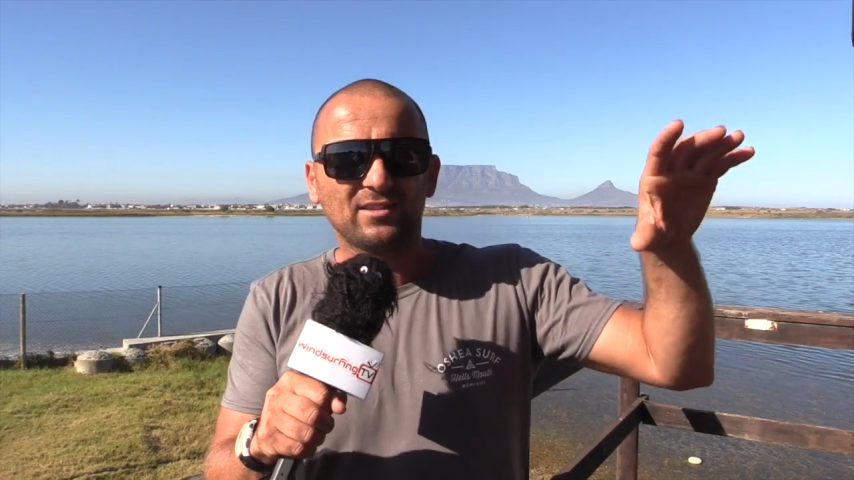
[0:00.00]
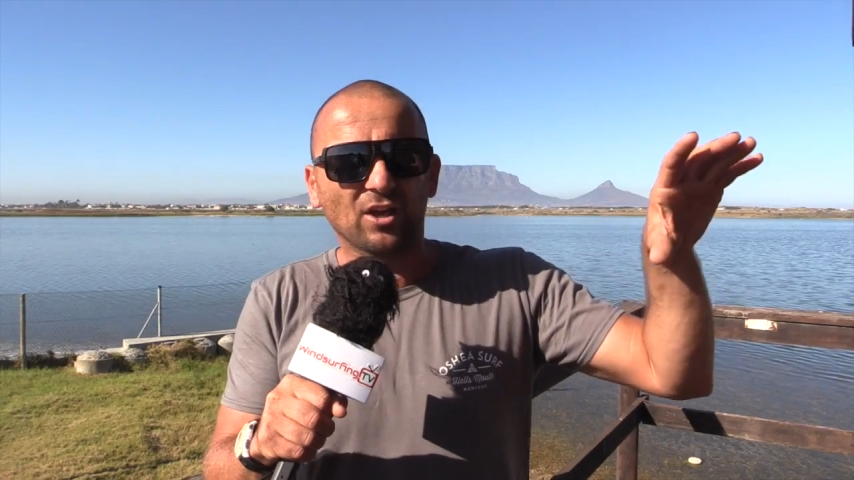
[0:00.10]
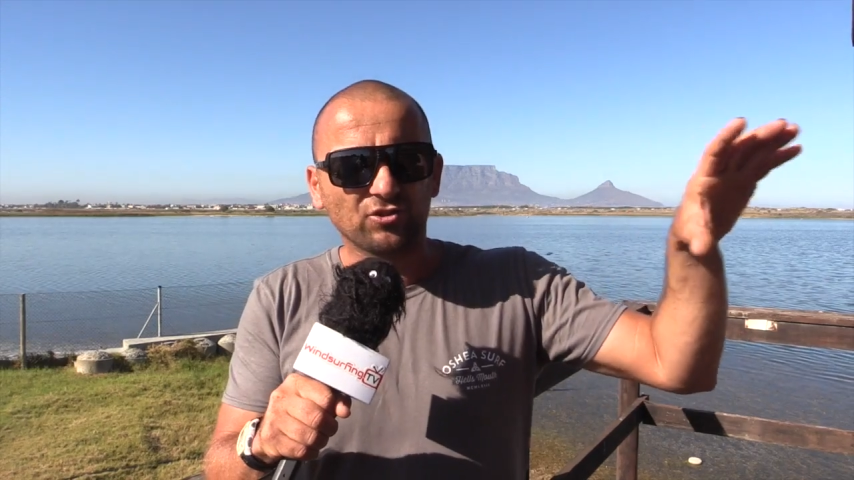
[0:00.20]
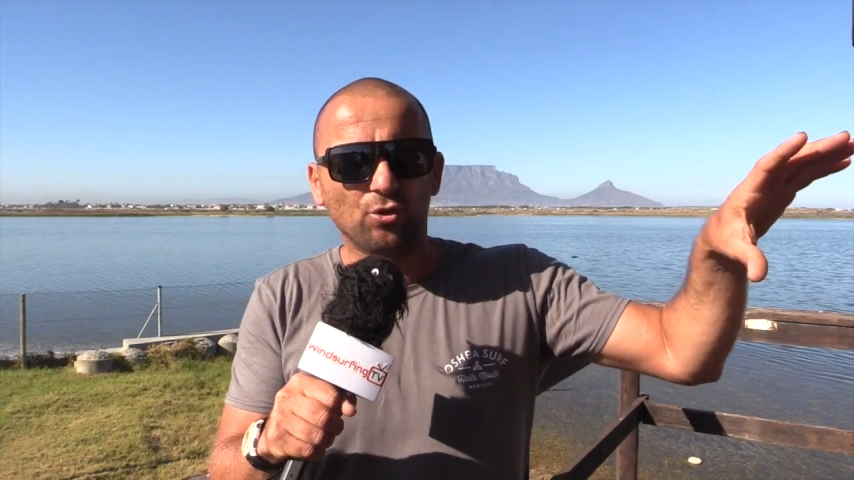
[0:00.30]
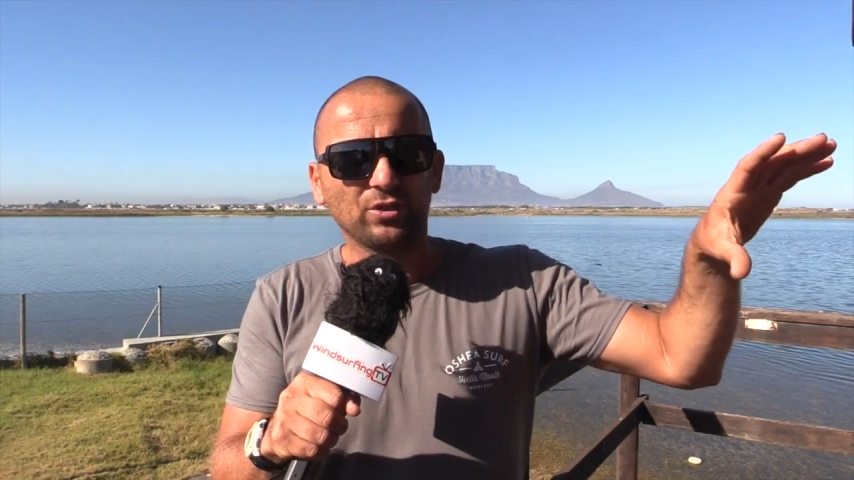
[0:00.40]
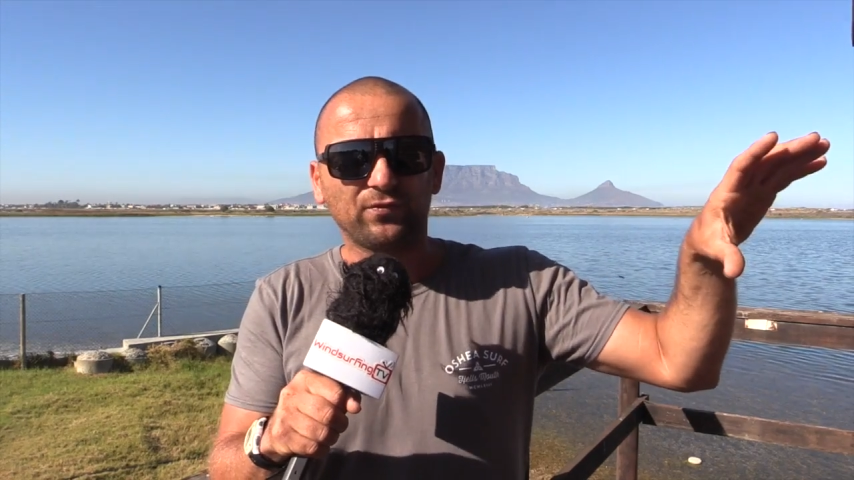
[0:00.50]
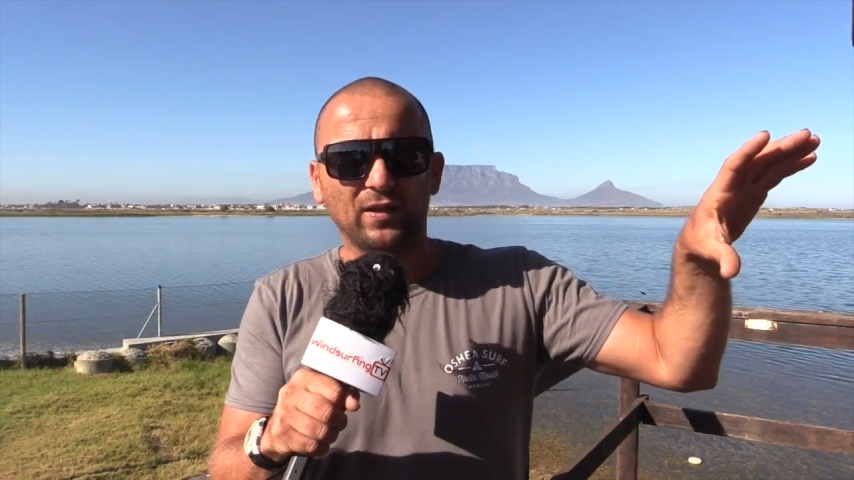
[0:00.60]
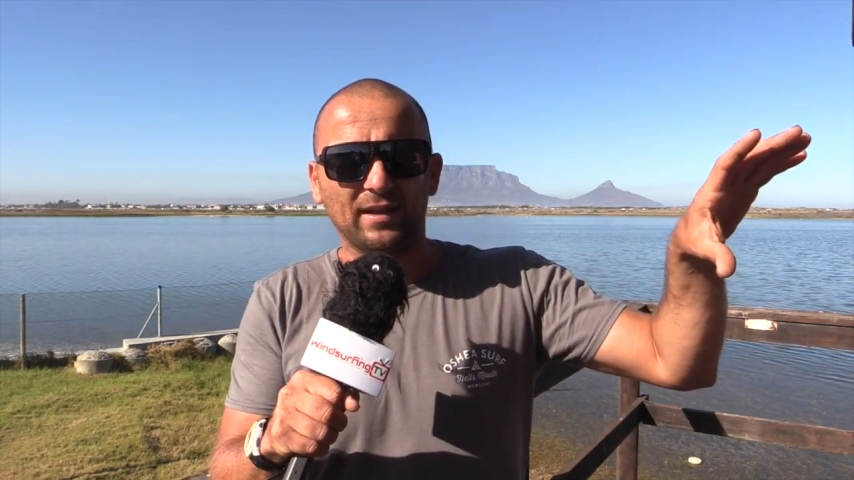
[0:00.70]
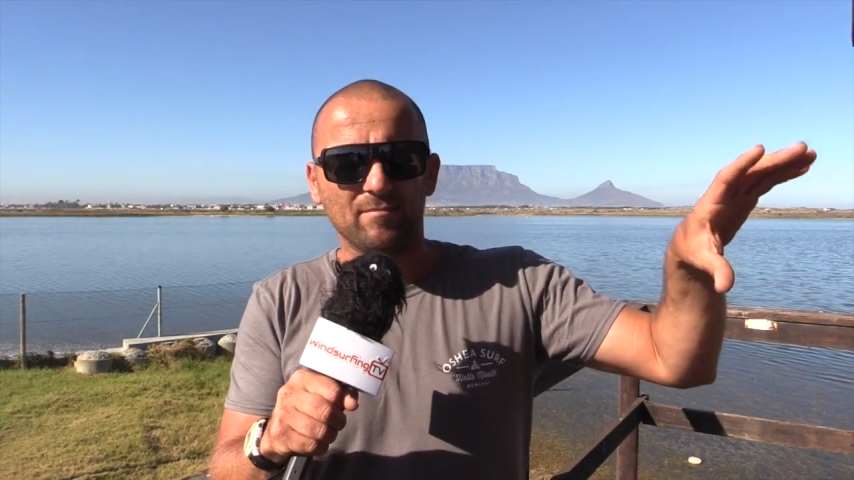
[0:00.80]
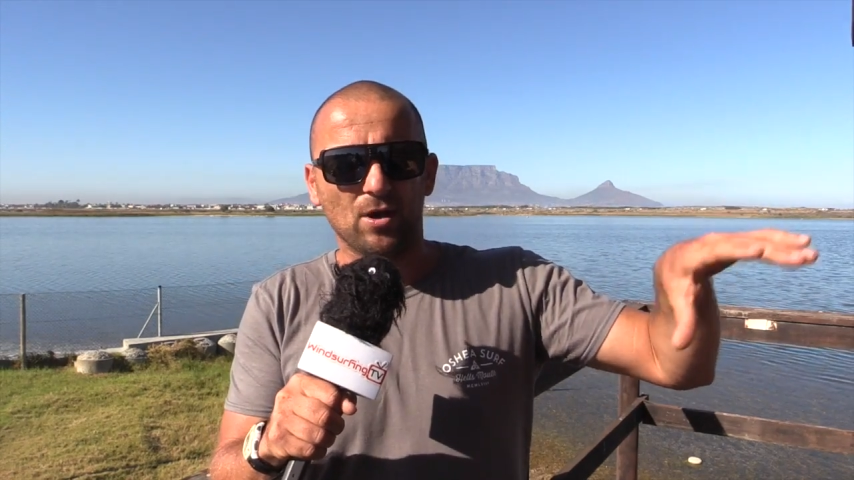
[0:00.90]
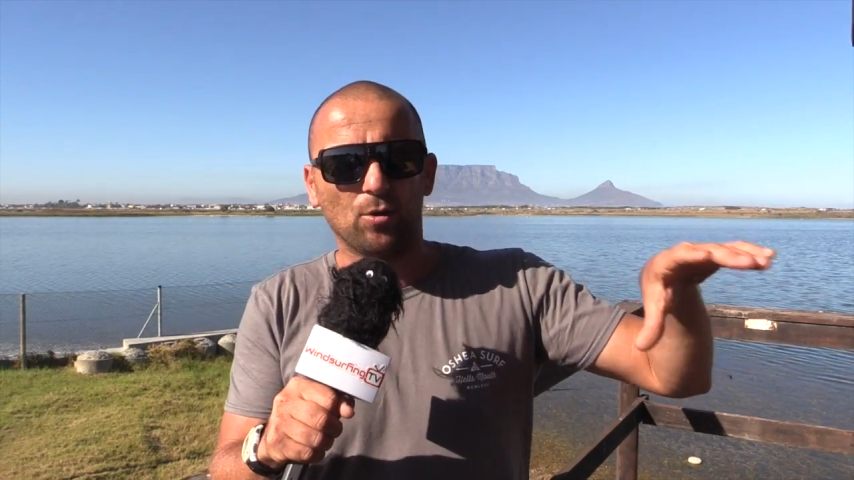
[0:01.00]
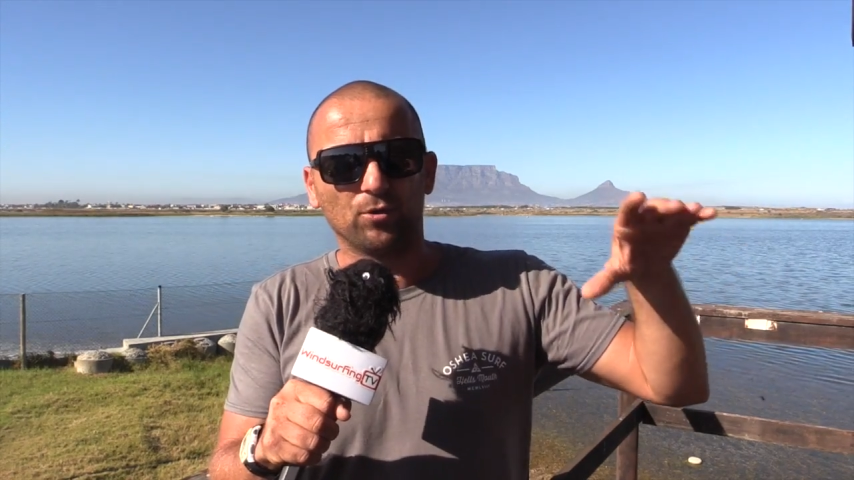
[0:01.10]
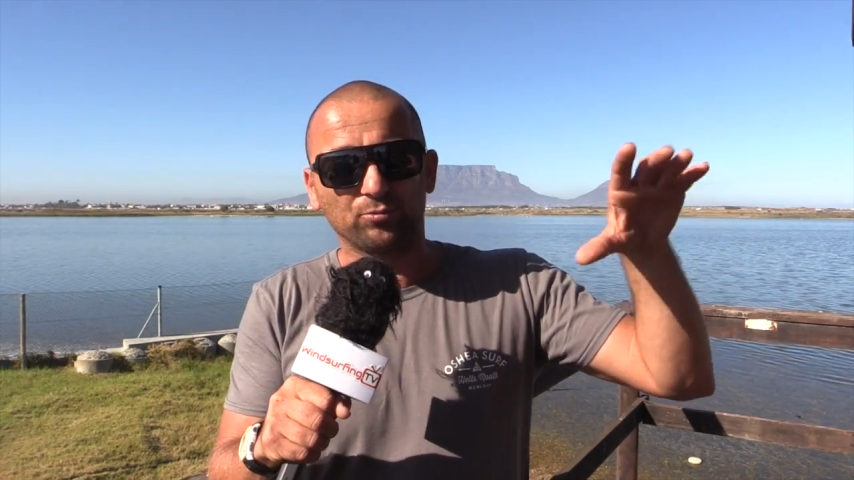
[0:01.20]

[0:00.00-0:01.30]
Doesn't always fill in at Meltboss,